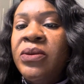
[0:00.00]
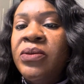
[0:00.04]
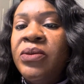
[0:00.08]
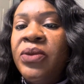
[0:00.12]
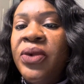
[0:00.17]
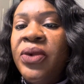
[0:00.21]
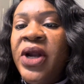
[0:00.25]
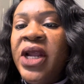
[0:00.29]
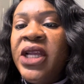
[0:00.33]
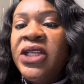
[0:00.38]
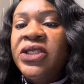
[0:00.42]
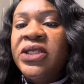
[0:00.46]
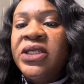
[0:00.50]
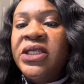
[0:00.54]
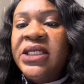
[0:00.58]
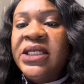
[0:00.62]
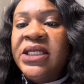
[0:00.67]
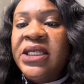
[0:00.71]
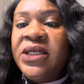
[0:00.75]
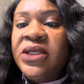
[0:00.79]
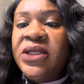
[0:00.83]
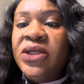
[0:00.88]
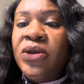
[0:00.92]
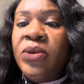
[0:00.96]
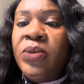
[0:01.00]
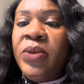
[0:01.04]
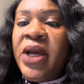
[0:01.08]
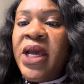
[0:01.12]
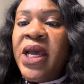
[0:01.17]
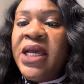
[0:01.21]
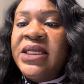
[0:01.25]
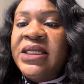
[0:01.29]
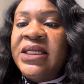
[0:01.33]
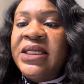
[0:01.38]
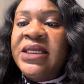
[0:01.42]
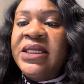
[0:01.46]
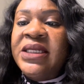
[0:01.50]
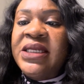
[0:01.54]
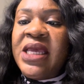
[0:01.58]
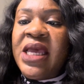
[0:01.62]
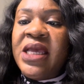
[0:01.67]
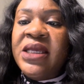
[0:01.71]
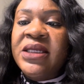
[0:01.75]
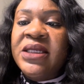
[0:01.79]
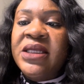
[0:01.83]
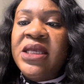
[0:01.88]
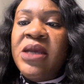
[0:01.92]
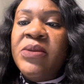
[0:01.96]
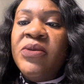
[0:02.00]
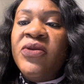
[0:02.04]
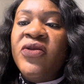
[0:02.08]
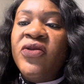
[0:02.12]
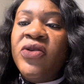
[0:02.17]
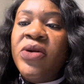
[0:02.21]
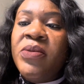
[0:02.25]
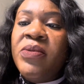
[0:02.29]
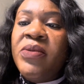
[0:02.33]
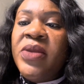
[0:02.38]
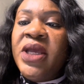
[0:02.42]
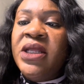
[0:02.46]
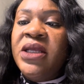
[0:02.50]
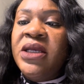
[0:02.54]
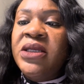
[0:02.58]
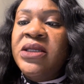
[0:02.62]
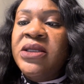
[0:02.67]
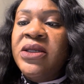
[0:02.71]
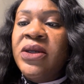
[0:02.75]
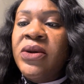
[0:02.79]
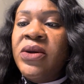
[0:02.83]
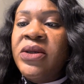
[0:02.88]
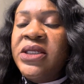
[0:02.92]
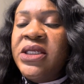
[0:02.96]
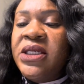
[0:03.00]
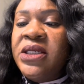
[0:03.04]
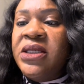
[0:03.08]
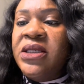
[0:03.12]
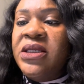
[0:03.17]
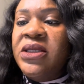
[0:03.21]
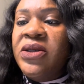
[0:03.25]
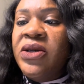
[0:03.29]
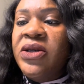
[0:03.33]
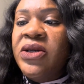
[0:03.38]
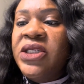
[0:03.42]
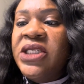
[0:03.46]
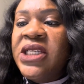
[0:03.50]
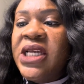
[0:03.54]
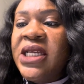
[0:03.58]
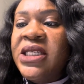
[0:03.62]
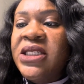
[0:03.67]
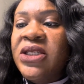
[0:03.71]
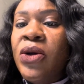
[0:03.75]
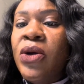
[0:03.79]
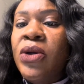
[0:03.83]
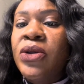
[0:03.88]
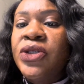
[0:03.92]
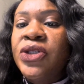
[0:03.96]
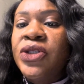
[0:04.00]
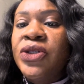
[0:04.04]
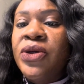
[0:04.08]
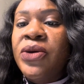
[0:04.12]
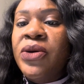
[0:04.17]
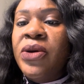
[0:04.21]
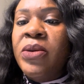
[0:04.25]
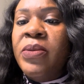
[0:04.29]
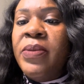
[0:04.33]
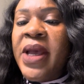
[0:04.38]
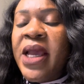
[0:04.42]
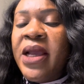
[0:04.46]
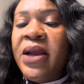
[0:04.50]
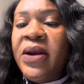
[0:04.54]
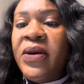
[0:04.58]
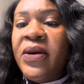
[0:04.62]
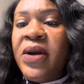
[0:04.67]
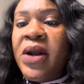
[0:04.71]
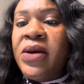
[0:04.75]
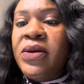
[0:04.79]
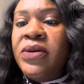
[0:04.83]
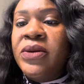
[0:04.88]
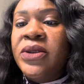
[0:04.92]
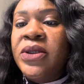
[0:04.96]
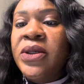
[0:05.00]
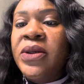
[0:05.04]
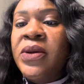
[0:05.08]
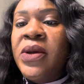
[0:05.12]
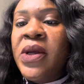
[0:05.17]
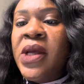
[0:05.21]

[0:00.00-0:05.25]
Prejudices or biases can stem from many sources, such as cultural background,